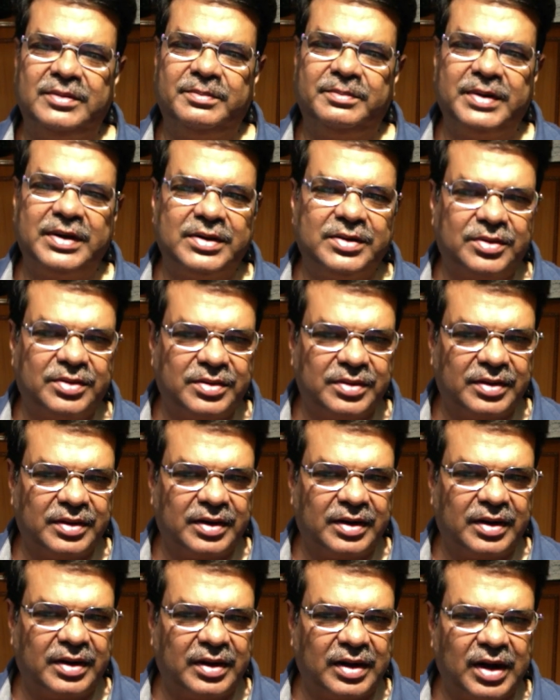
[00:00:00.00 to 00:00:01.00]
But
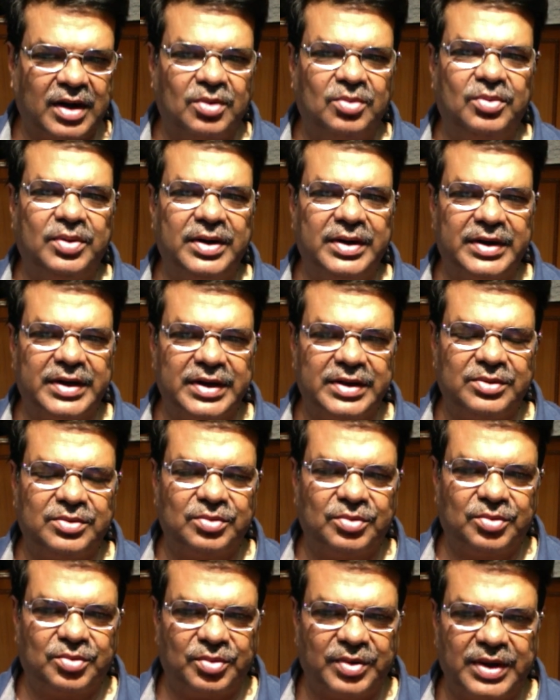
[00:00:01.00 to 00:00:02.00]
Rahu and
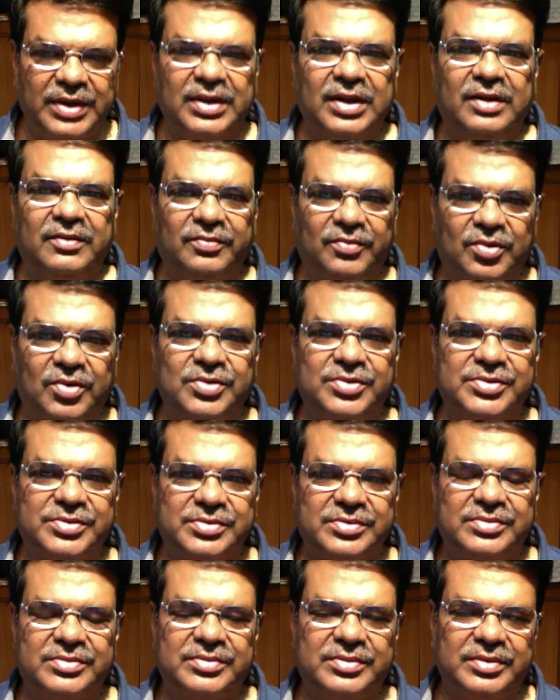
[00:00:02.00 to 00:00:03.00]
Ketu together, of
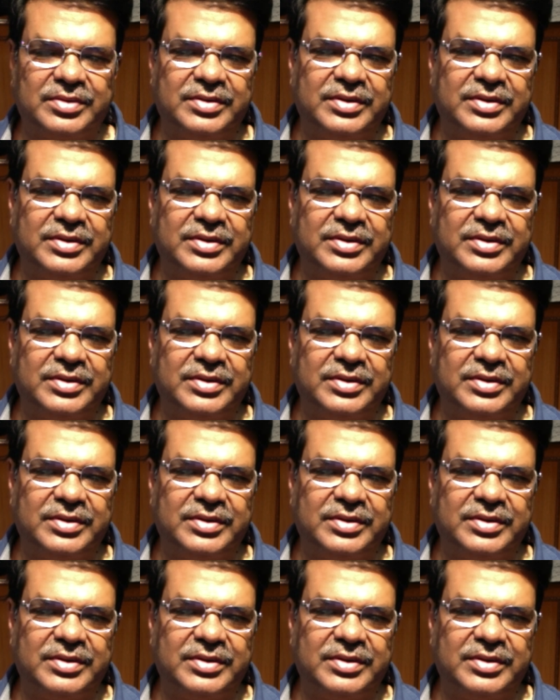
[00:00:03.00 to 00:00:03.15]
course,